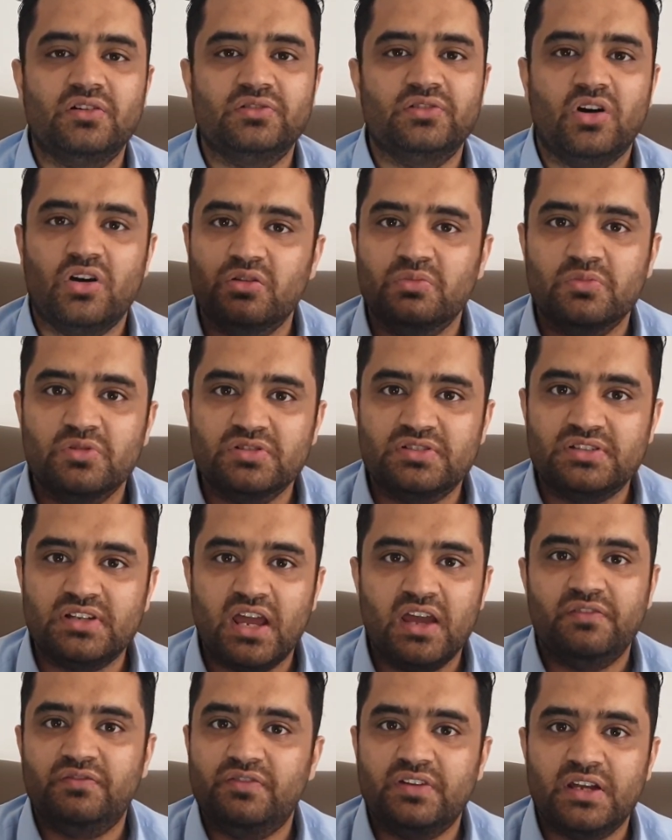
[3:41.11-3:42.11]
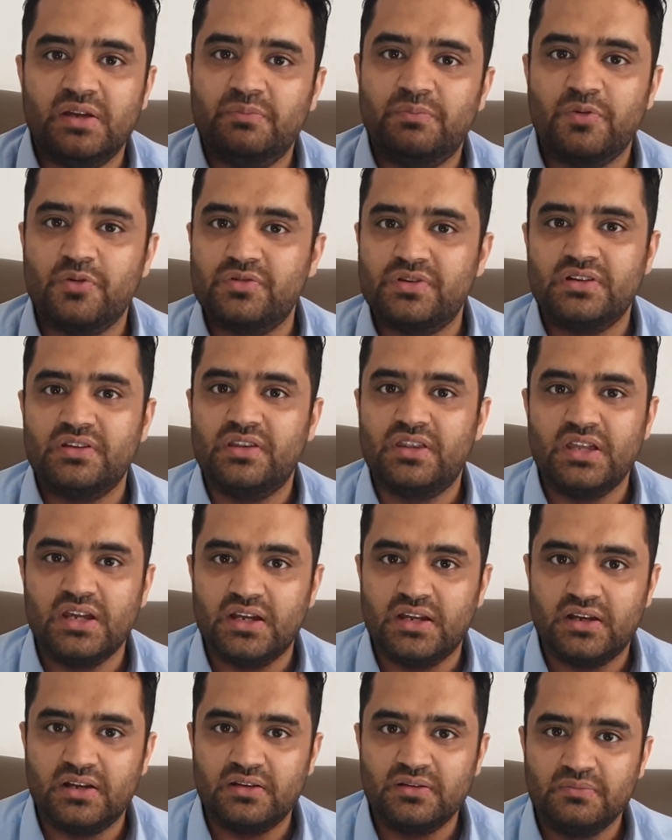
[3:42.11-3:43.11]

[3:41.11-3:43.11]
on almost every important thing?